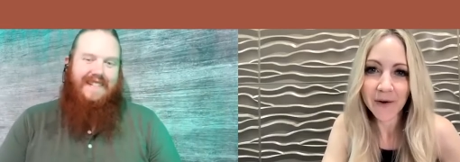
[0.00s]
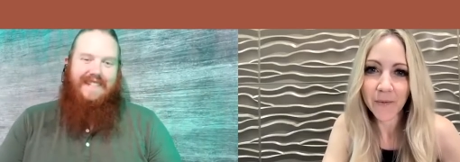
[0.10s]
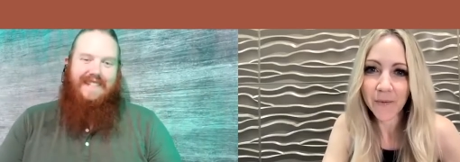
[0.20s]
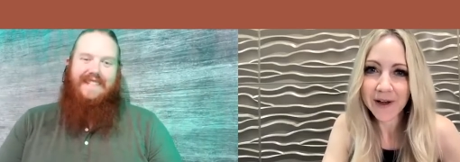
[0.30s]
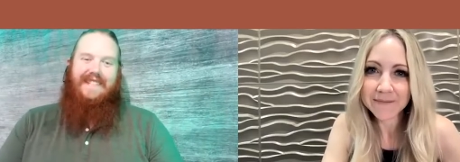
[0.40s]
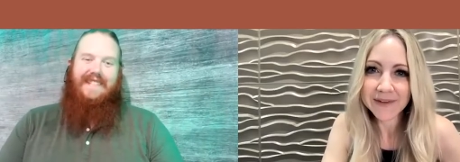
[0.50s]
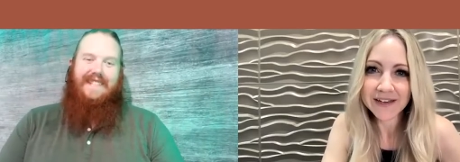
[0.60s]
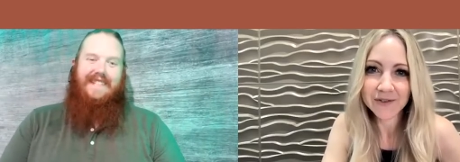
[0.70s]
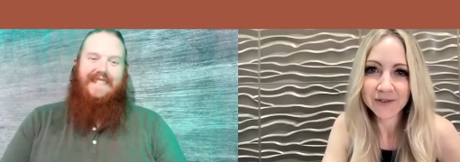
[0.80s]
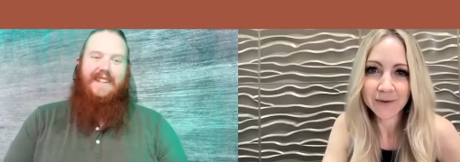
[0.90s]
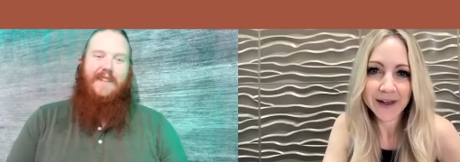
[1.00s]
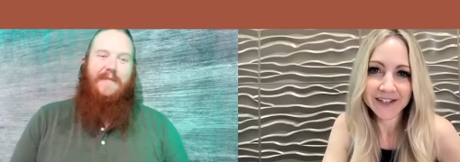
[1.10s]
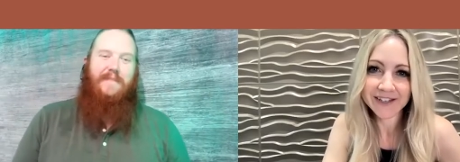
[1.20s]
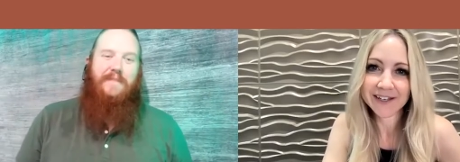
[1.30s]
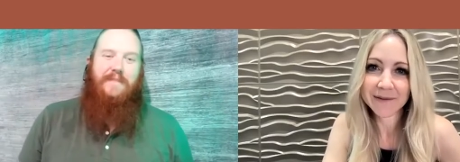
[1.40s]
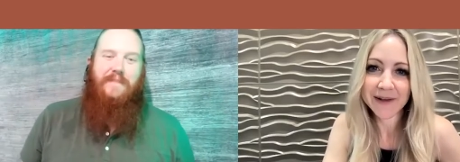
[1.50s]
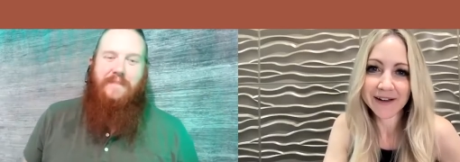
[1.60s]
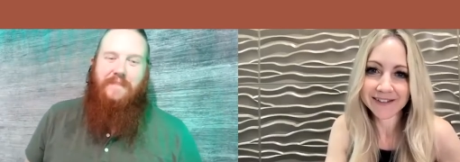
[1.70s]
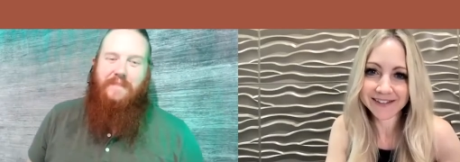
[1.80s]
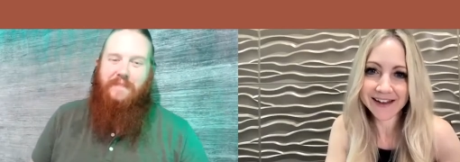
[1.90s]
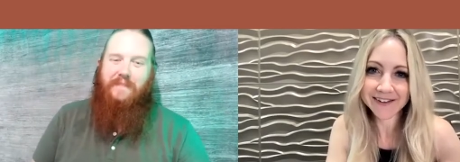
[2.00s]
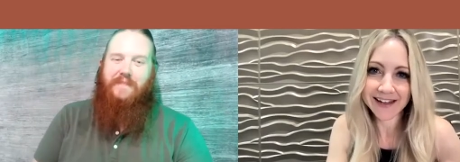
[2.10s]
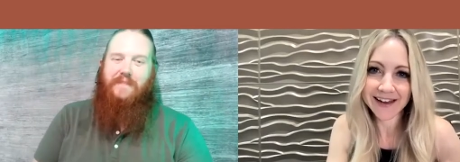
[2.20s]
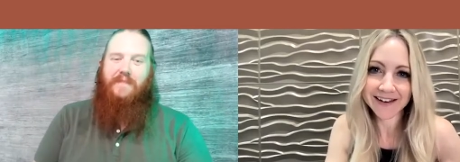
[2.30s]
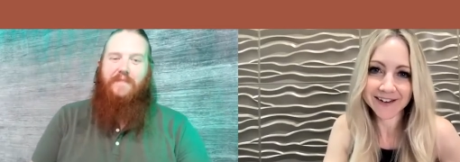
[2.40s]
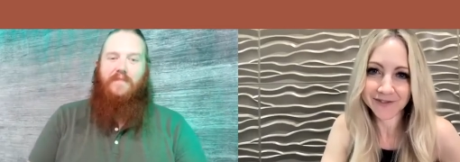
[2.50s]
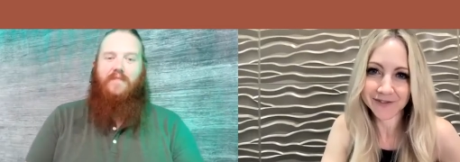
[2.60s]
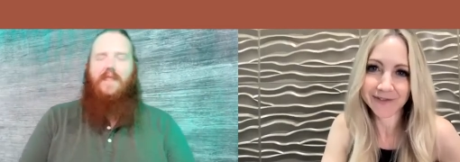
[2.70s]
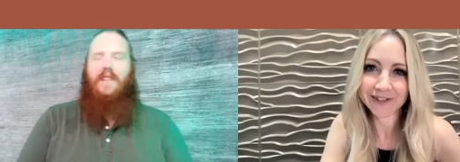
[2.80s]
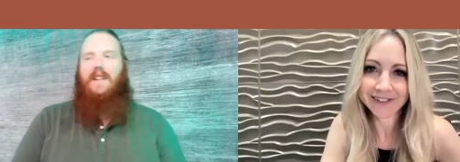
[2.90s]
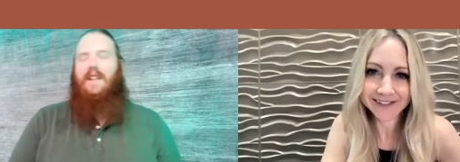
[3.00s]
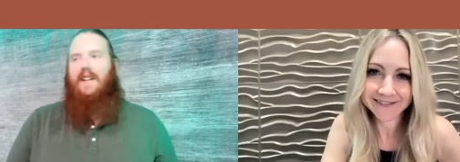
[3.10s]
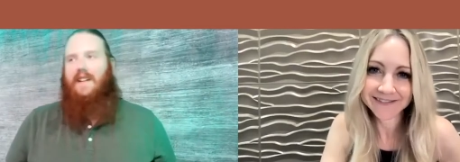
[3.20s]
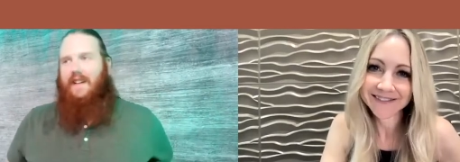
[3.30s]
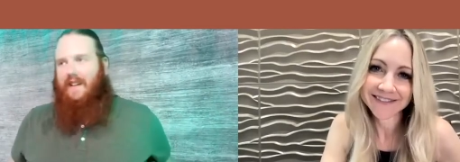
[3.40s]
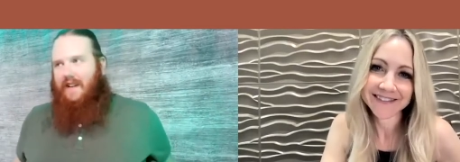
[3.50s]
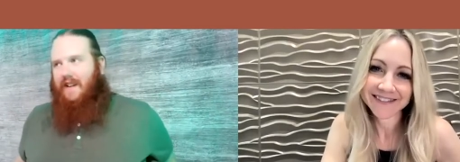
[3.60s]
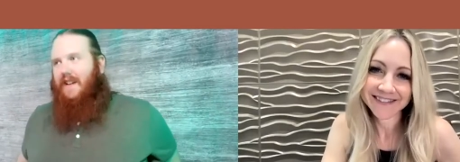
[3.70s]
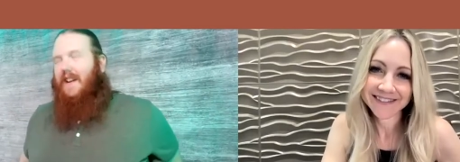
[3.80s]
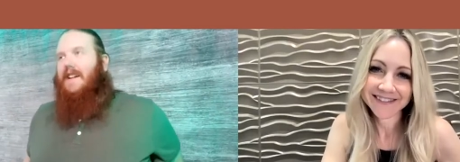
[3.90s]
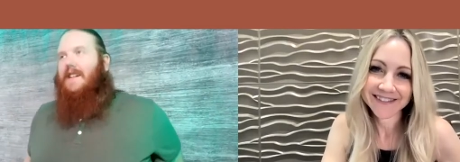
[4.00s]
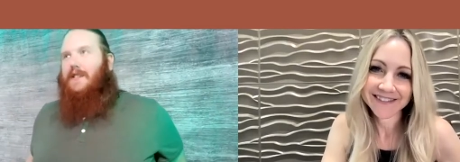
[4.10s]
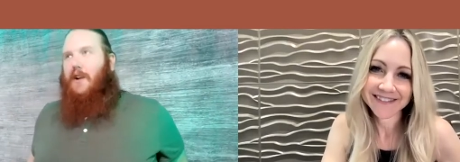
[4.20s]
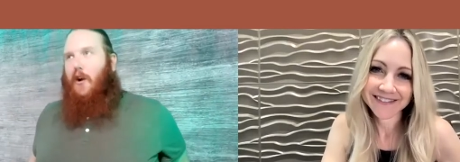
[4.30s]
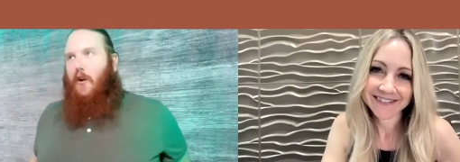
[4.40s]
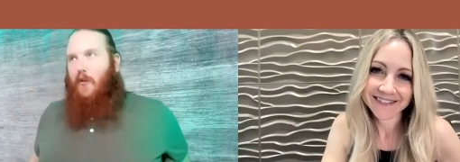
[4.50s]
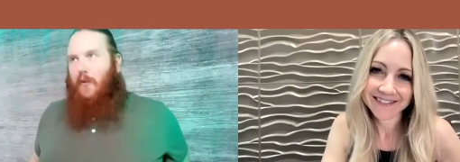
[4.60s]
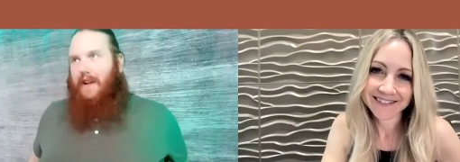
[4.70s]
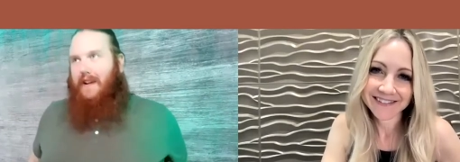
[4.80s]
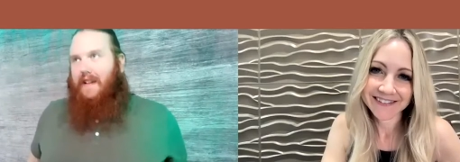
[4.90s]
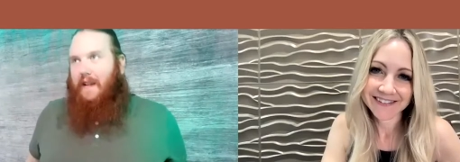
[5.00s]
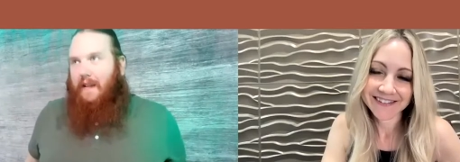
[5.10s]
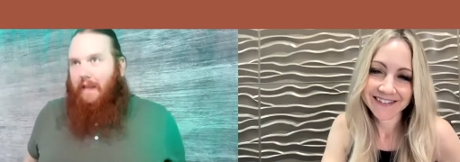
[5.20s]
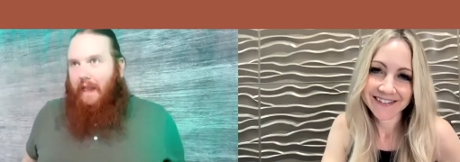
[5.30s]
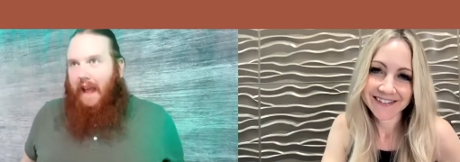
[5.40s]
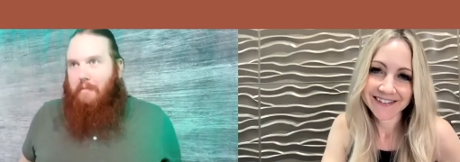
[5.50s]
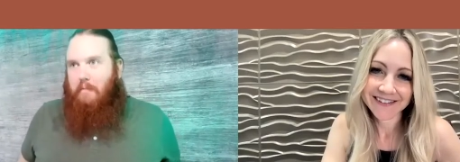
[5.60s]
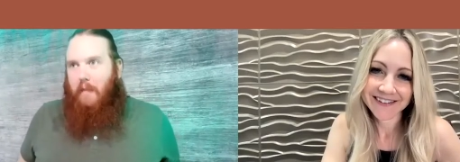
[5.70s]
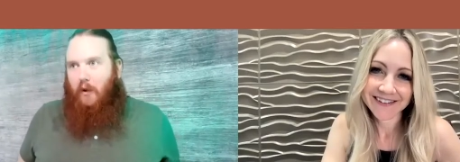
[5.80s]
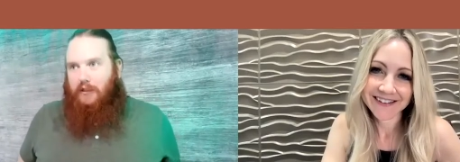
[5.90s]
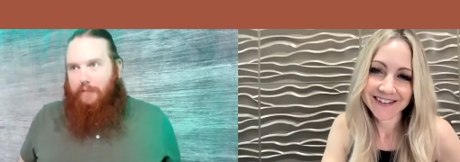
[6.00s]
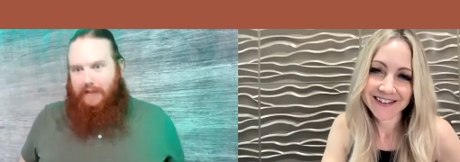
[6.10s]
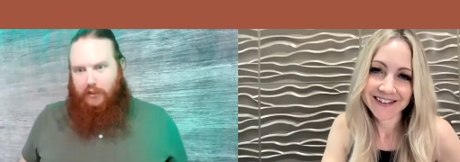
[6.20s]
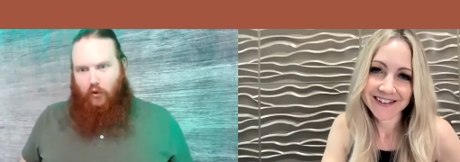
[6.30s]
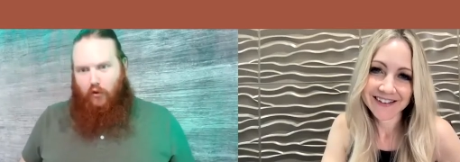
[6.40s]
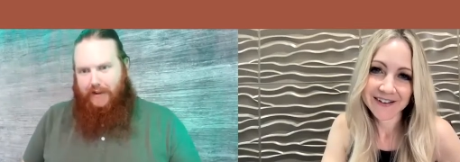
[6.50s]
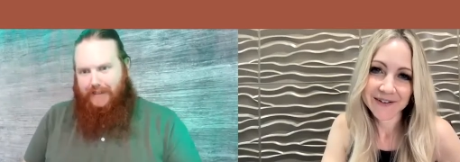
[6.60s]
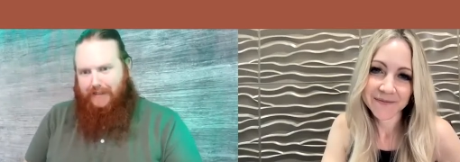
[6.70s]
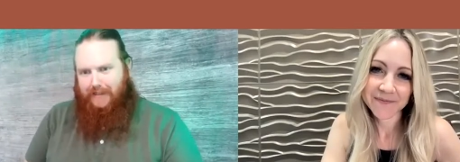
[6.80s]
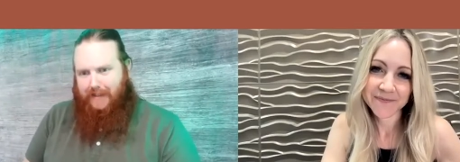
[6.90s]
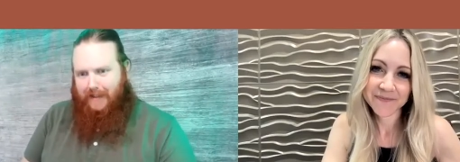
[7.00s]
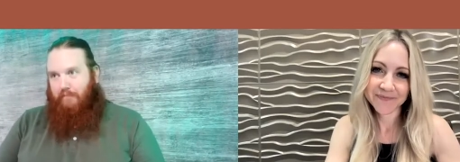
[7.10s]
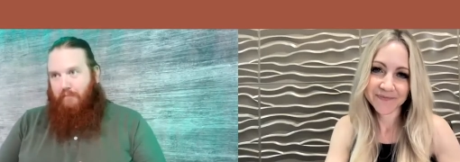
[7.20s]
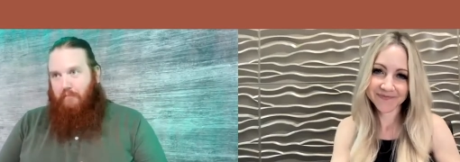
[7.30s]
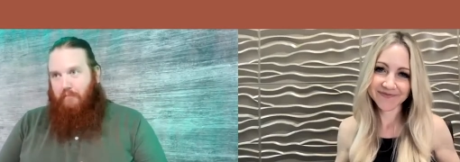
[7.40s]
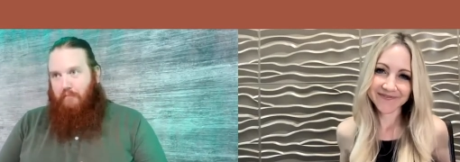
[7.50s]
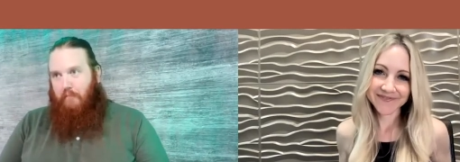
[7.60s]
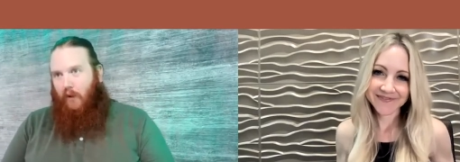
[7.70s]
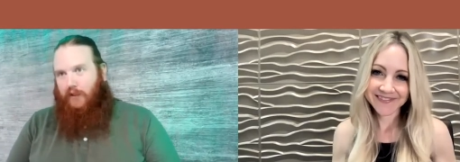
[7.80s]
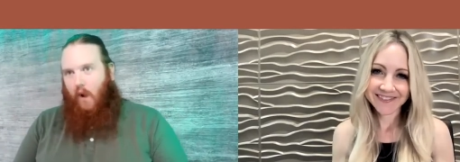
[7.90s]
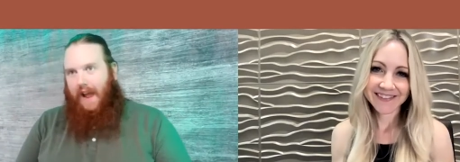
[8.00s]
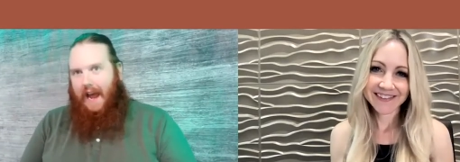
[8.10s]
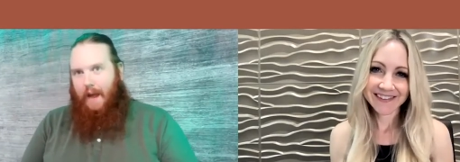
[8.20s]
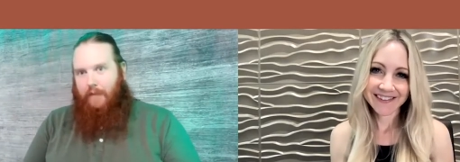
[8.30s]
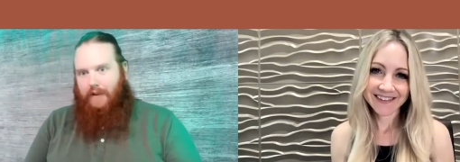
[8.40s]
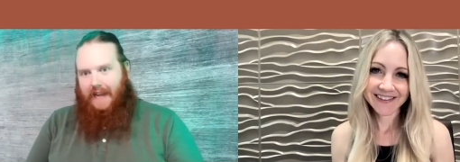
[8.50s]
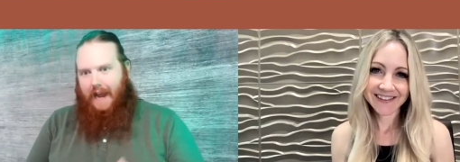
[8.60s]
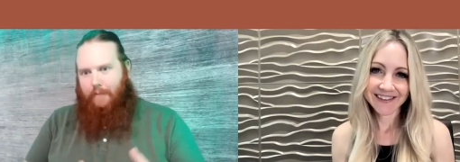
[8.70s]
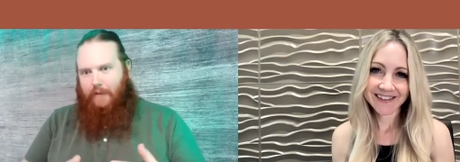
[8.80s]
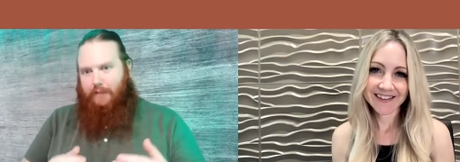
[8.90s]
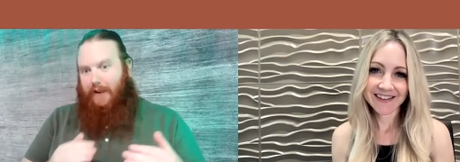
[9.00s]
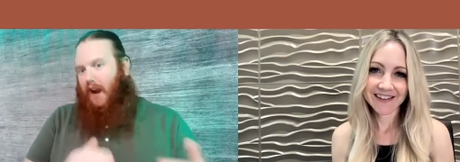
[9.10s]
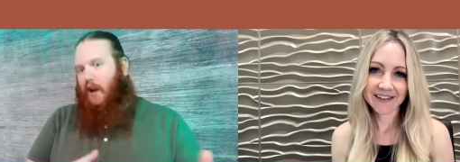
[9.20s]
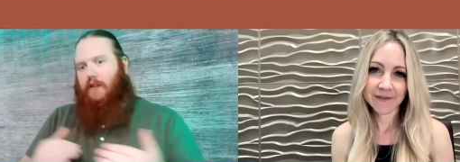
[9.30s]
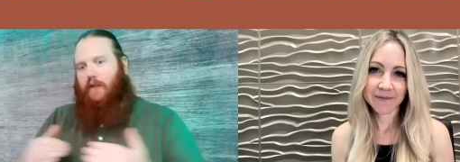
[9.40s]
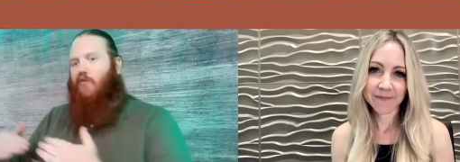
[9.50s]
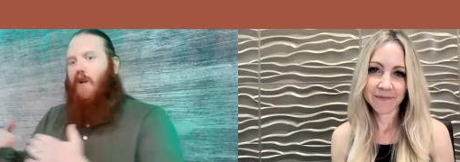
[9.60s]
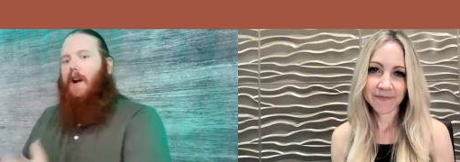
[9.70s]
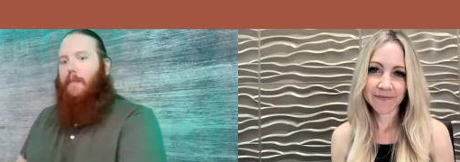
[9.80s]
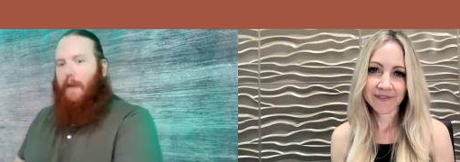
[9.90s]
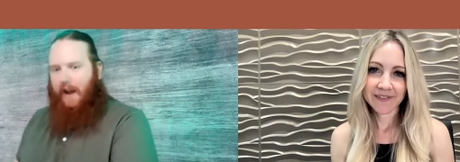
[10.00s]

Speaker 1: about what made you so passionate about sales and introverts.
Speaker 2: So, like most best stories, most of what happened happened because of a rock